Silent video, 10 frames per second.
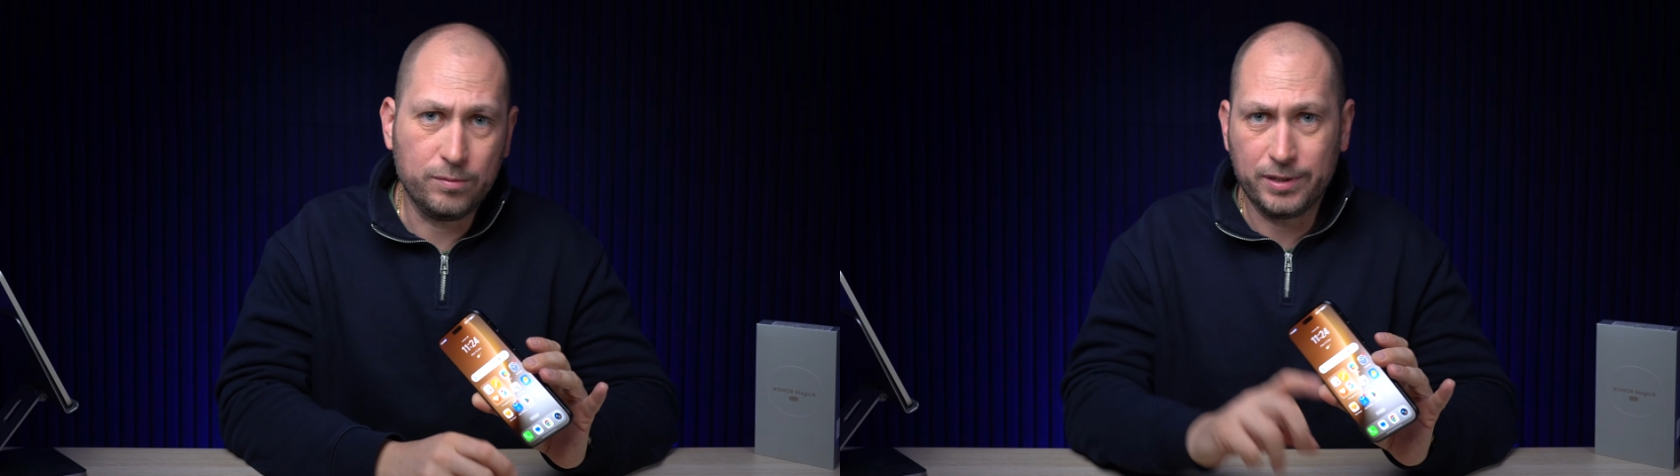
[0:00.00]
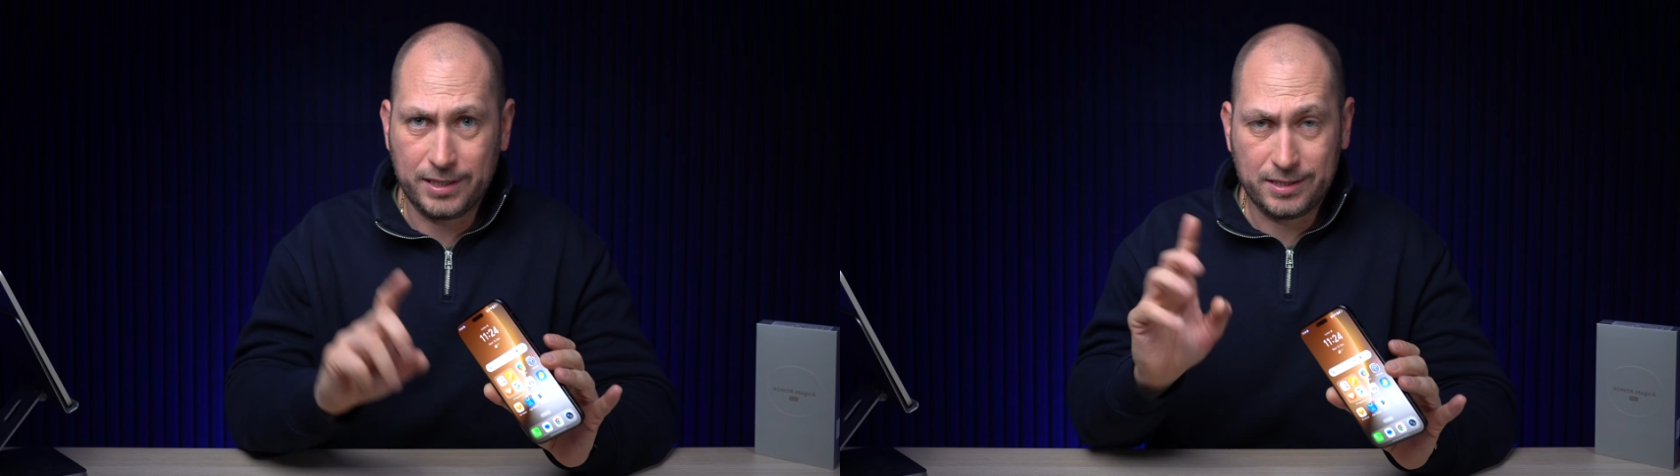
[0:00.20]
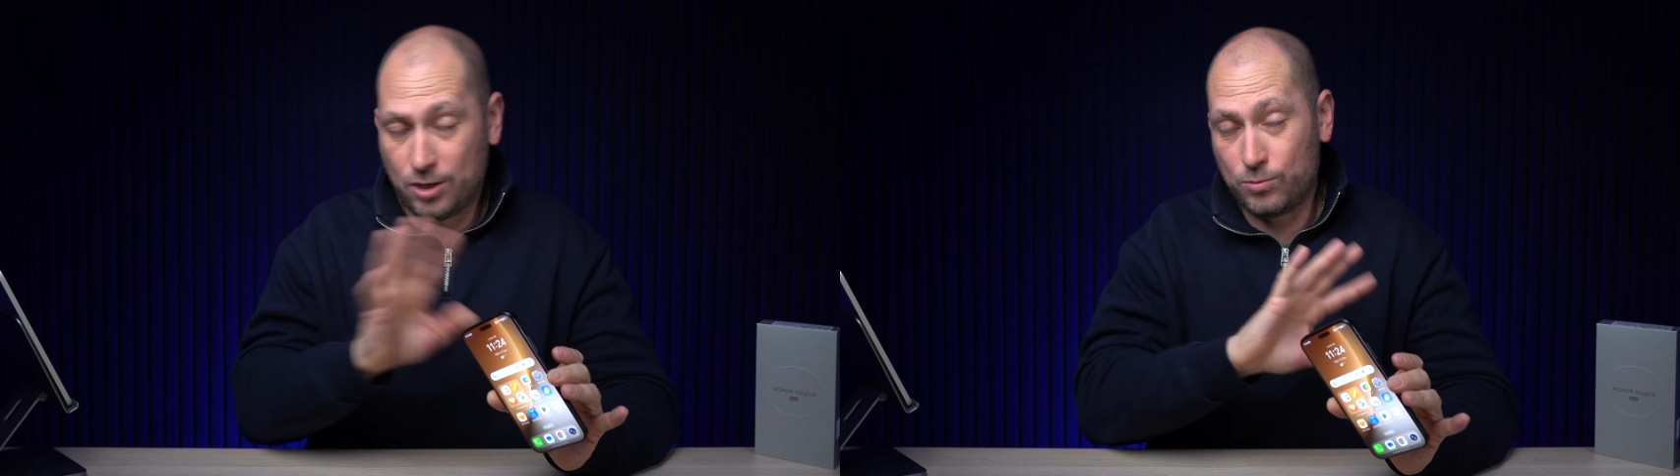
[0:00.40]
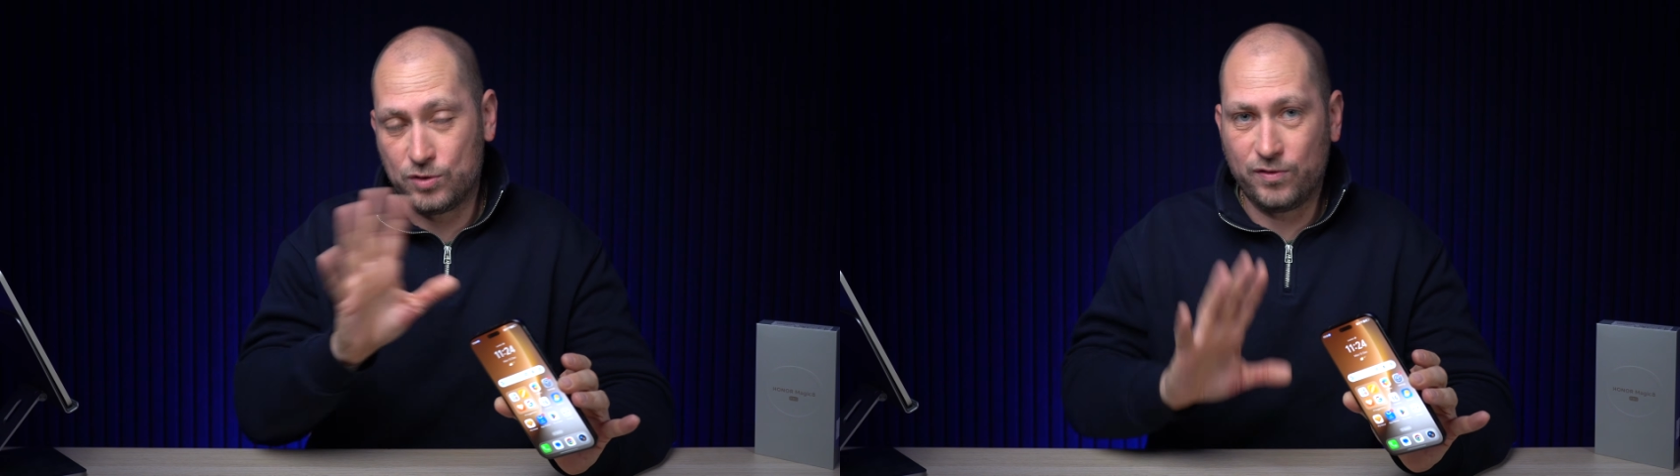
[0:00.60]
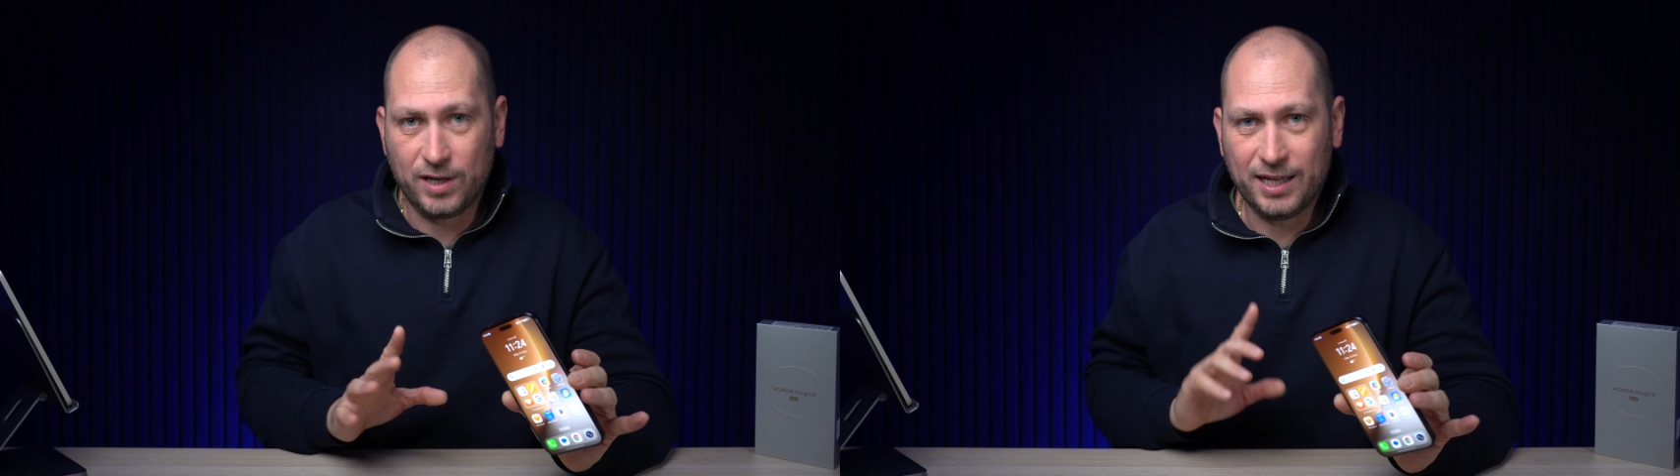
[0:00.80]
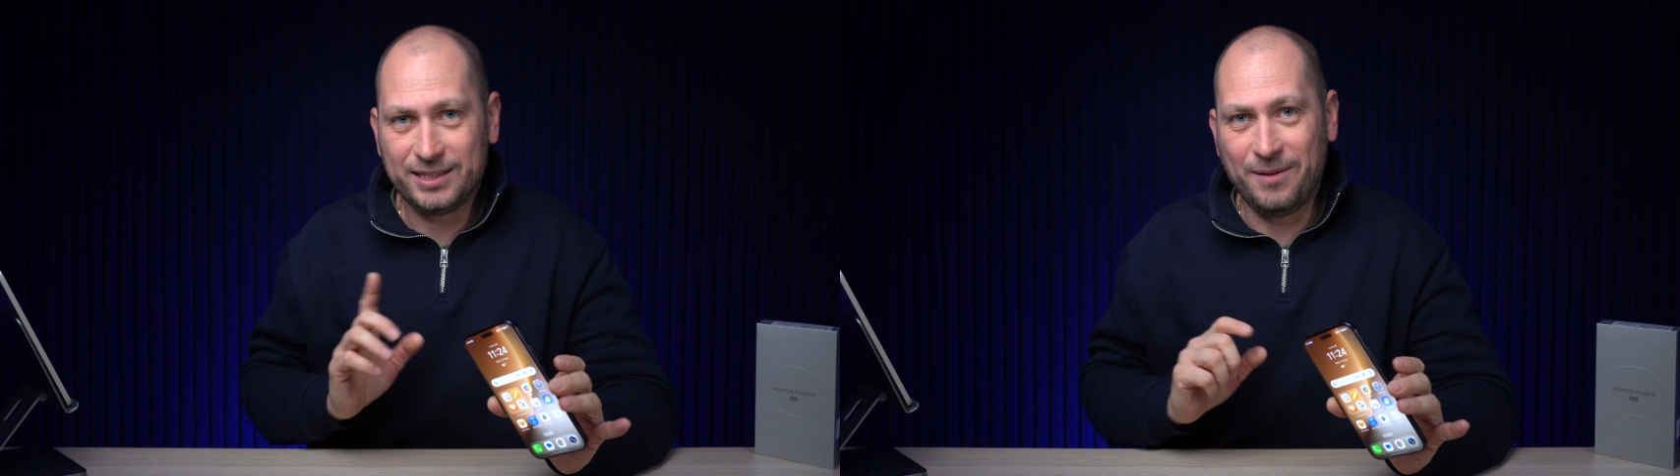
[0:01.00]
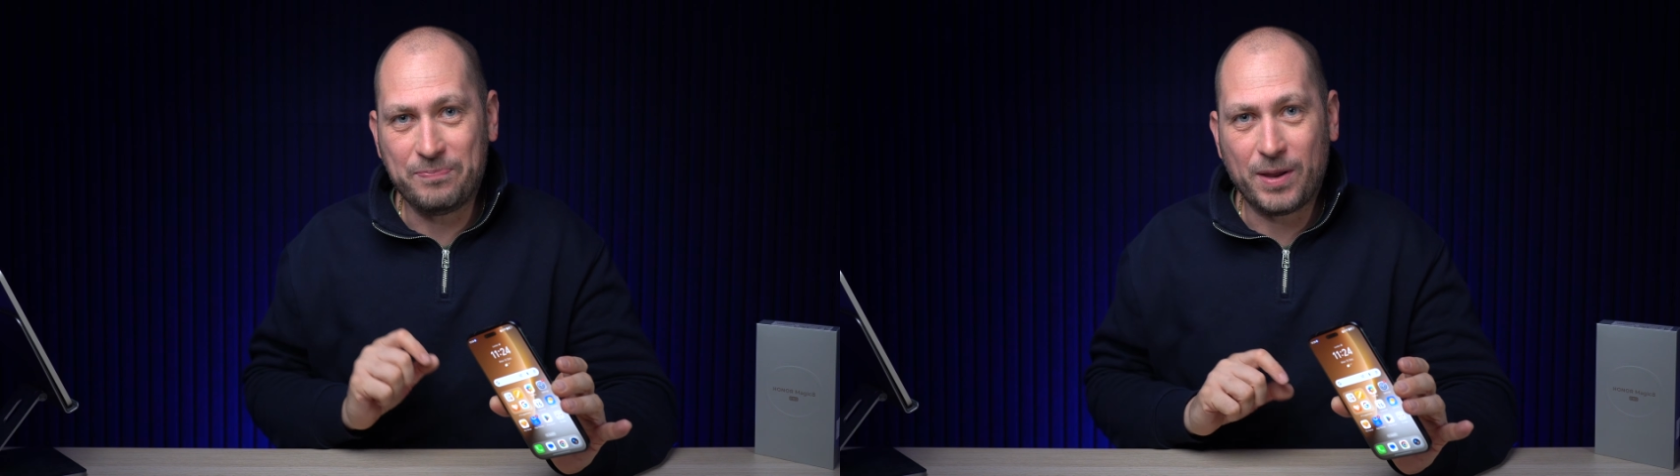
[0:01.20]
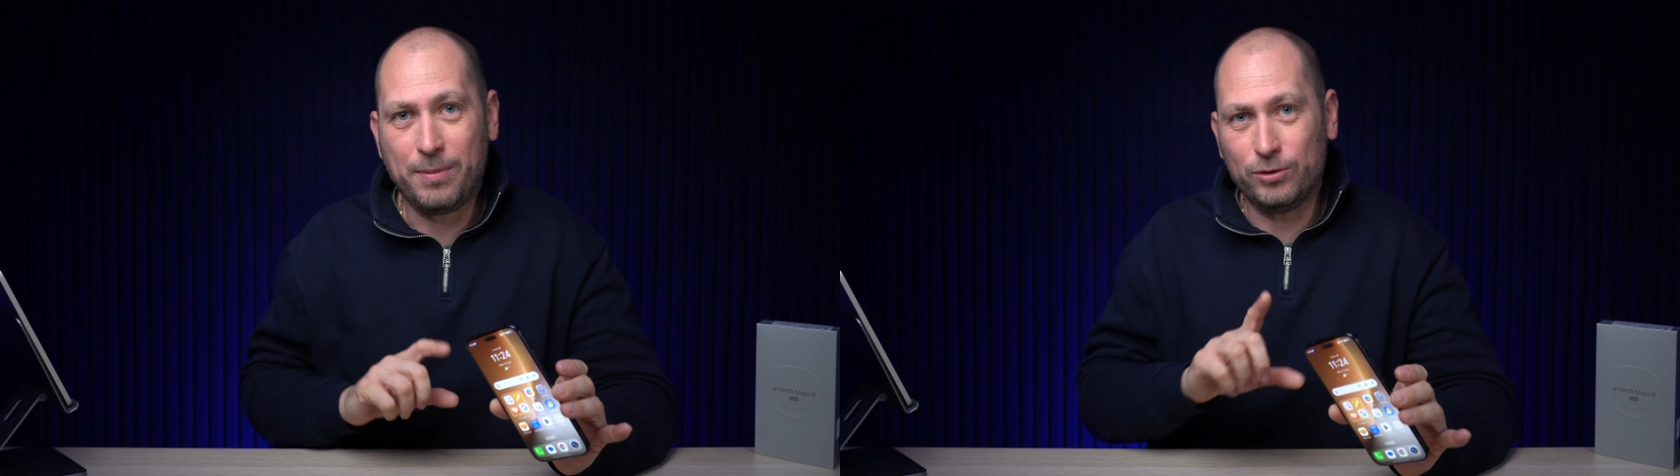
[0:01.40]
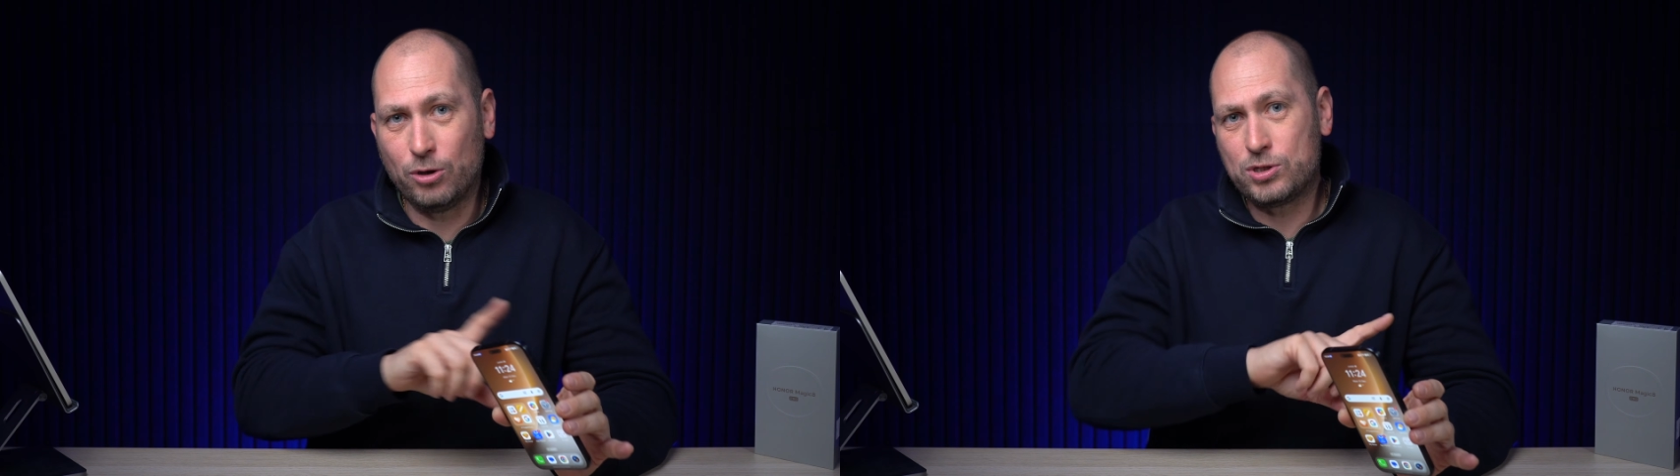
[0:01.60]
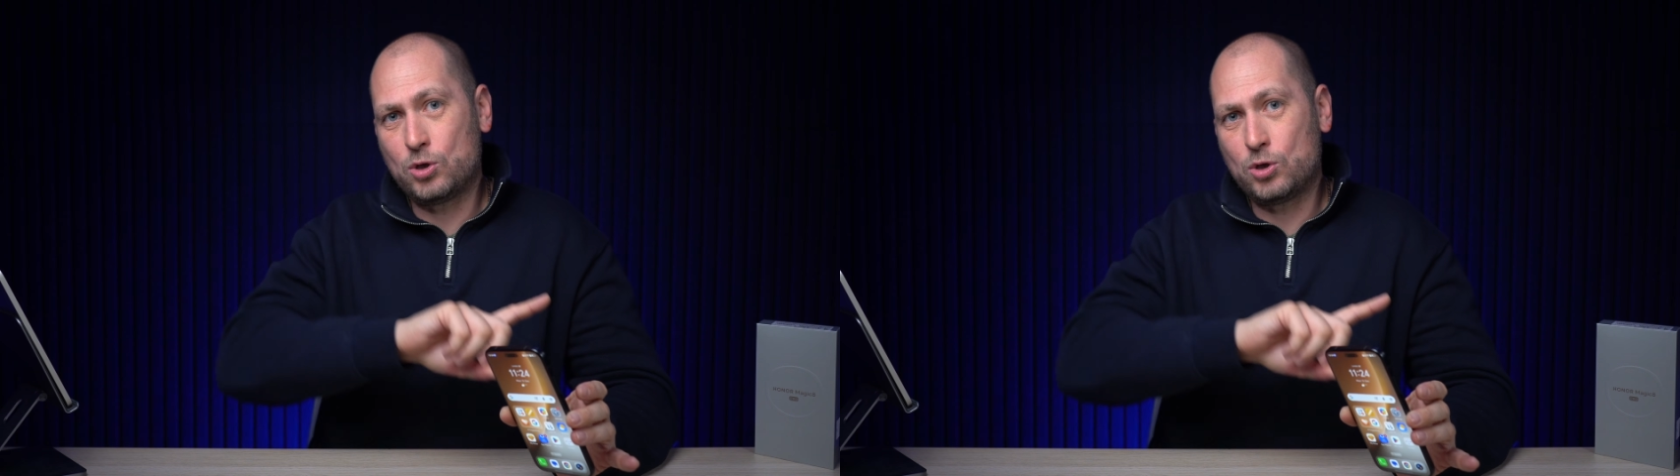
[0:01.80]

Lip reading: because I almost forgot about those.